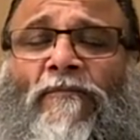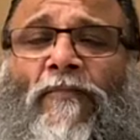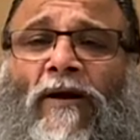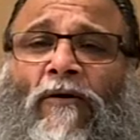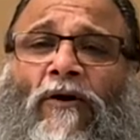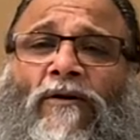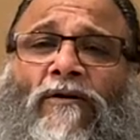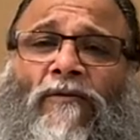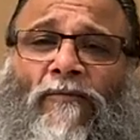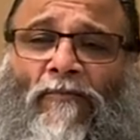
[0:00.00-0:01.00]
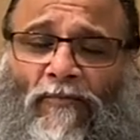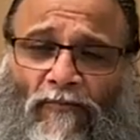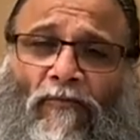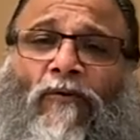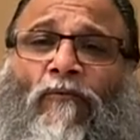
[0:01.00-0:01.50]
by God,
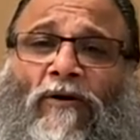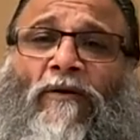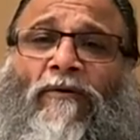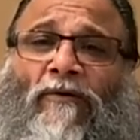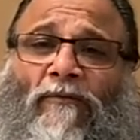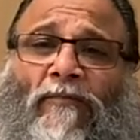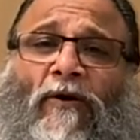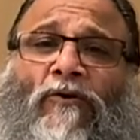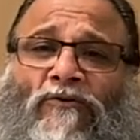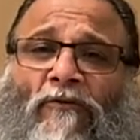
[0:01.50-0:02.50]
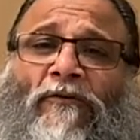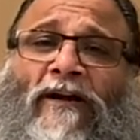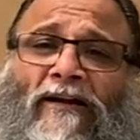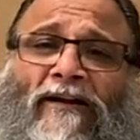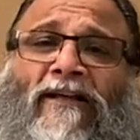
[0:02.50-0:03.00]
for whatever, because of
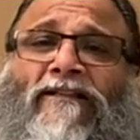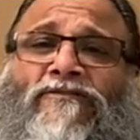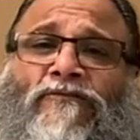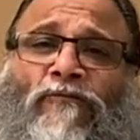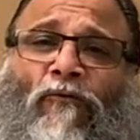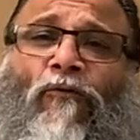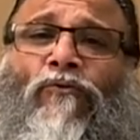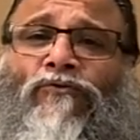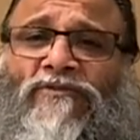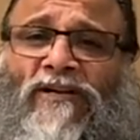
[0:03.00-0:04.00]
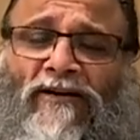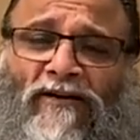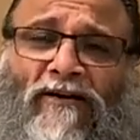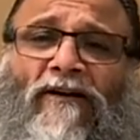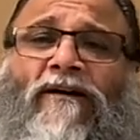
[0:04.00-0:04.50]
intense force
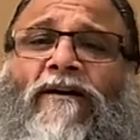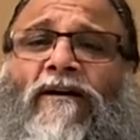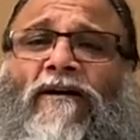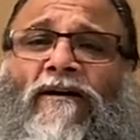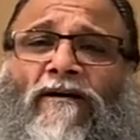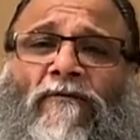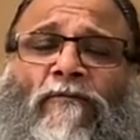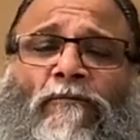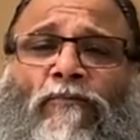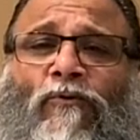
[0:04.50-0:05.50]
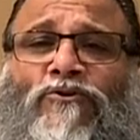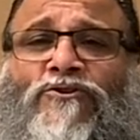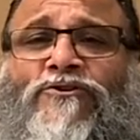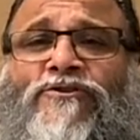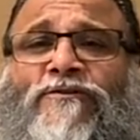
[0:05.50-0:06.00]
and uh,
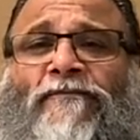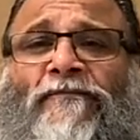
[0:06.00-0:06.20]
push,